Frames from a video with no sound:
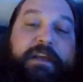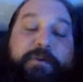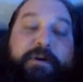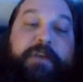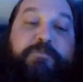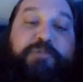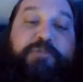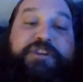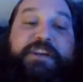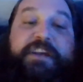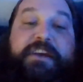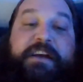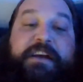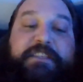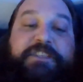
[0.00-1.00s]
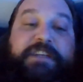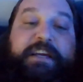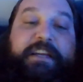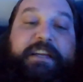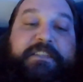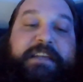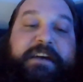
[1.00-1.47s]
anyway, appreciate you guys
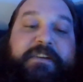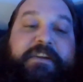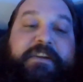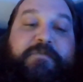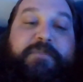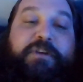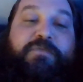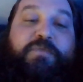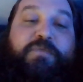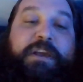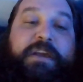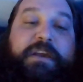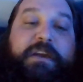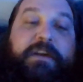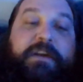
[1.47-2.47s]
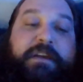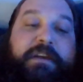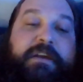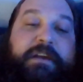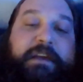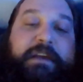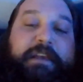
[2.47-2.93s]
checking us out here midweek,
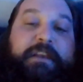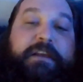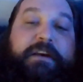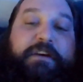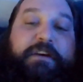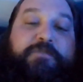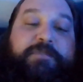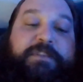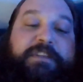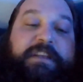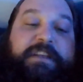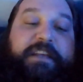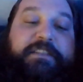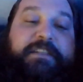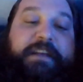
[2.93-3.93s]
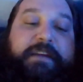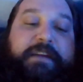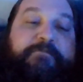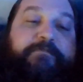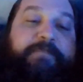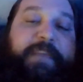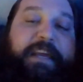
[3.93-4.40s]
and hope to see you next
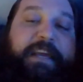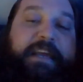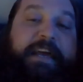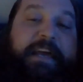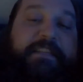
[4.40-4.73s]
time at